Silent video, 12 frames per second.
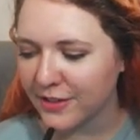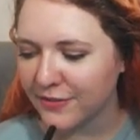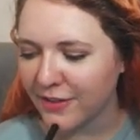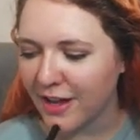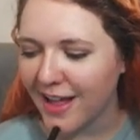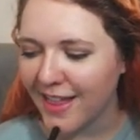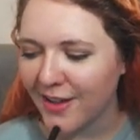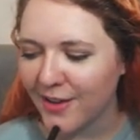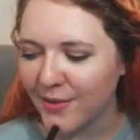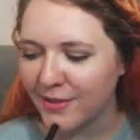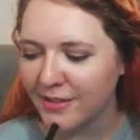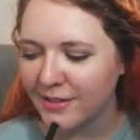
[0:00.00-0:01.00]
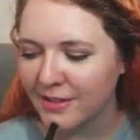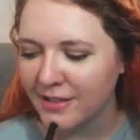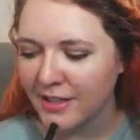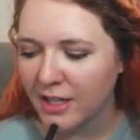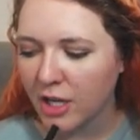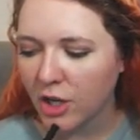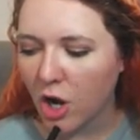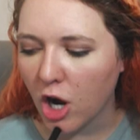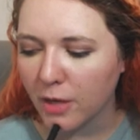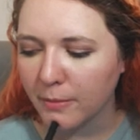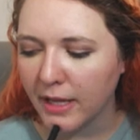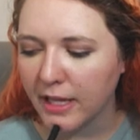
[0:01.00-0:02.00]
follow.
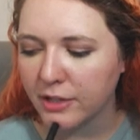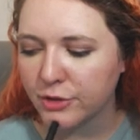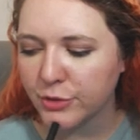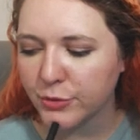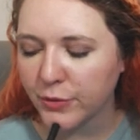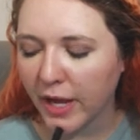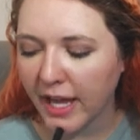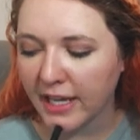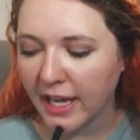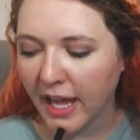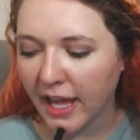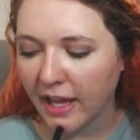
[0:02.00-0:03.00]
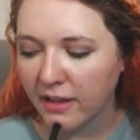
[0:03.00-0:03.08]
Karma Trane.